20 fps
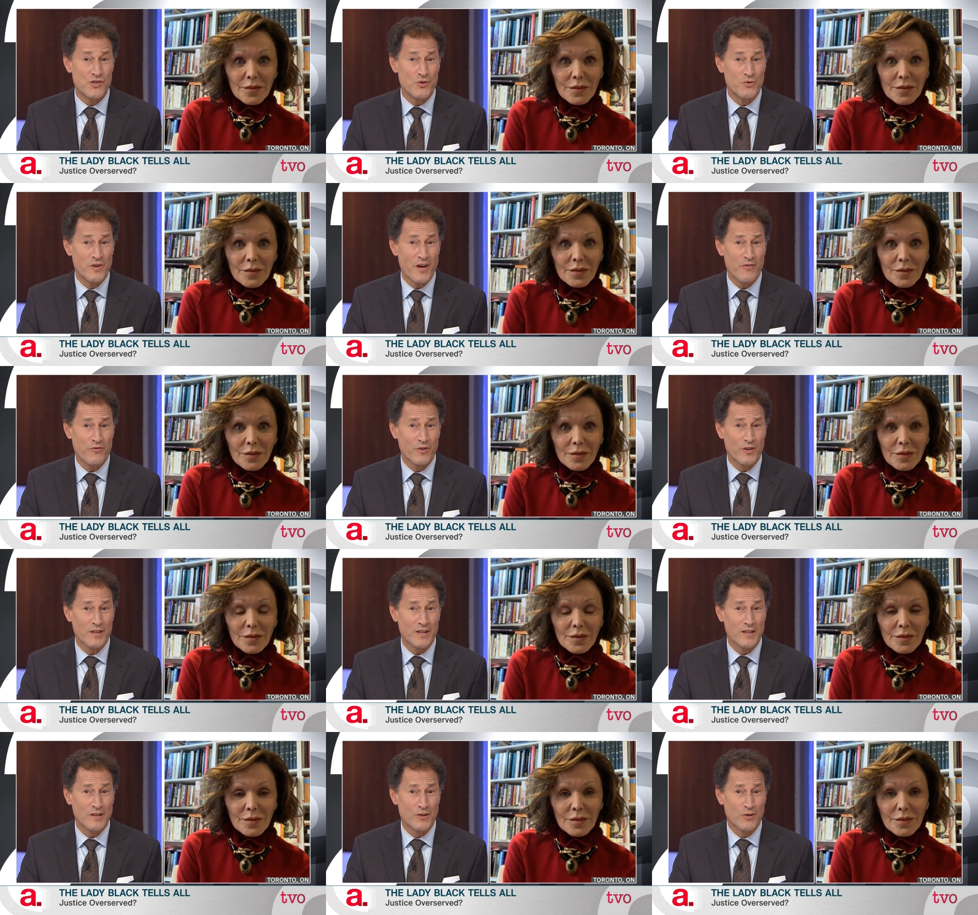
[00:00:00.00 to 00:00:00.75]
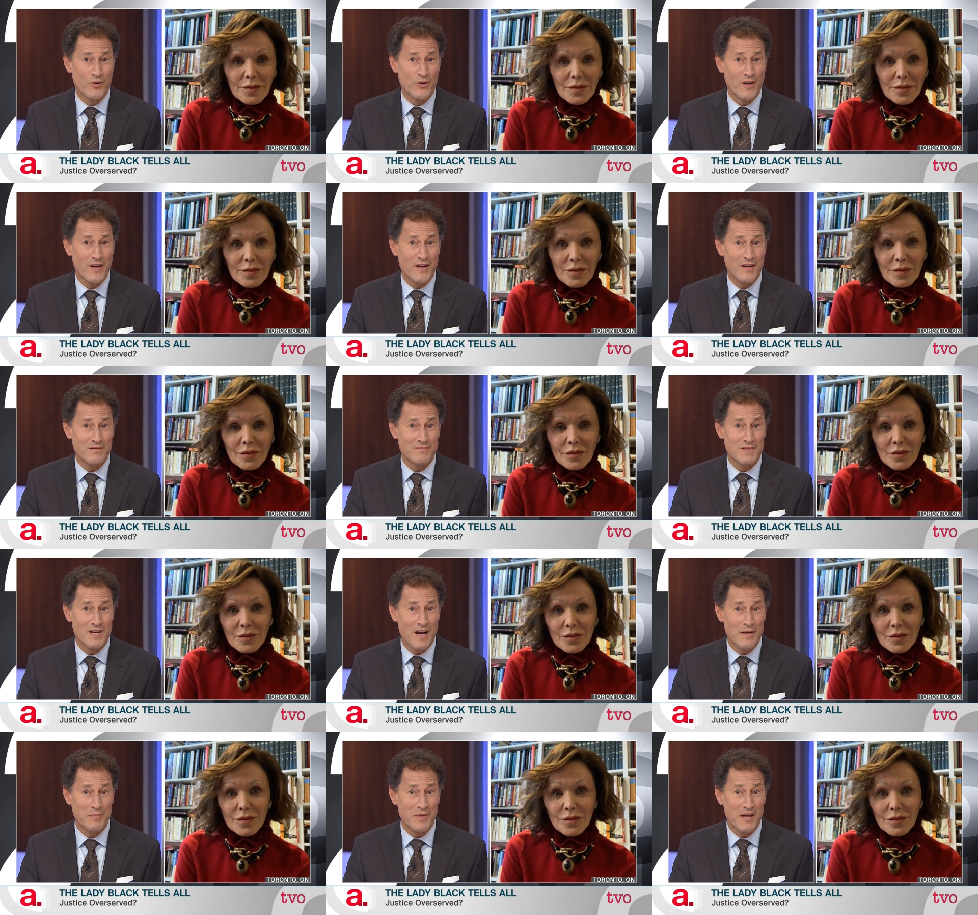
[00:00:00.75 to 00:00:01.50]
Speaker 1: you definitely learn at a
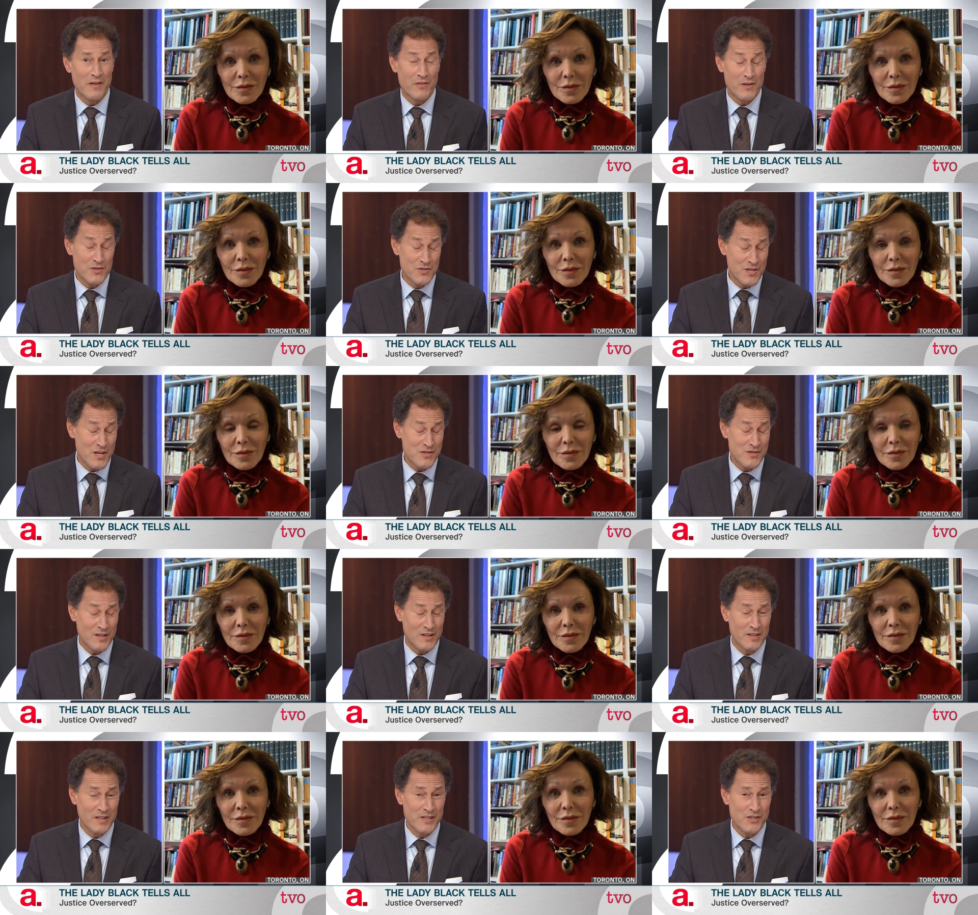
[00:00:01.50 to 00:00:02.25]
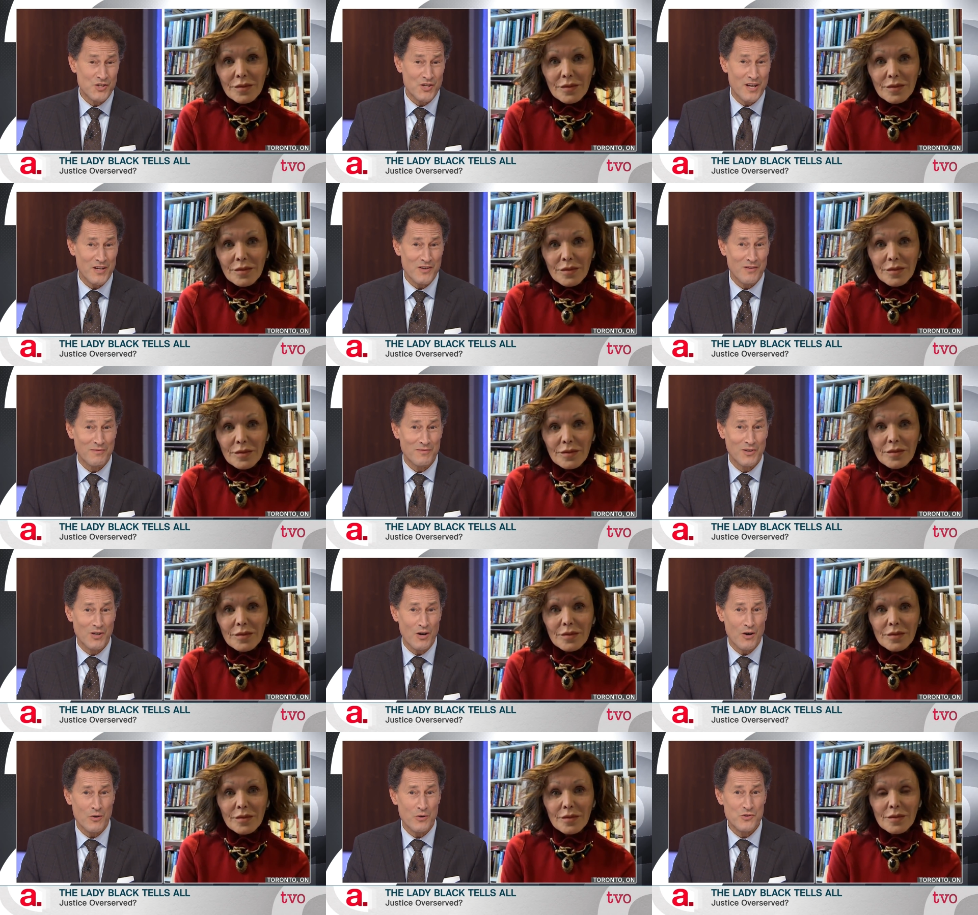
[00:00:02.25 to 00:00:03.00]
time like this, as the cliche
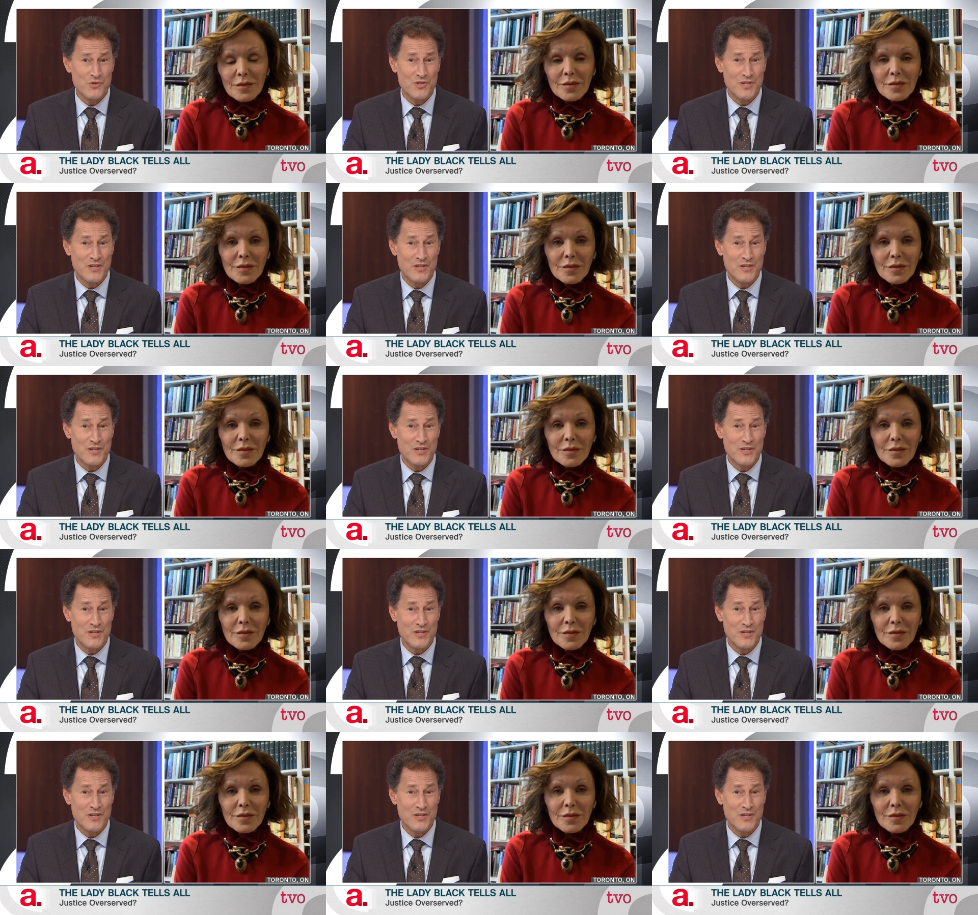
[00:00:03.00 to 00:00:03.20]
goes,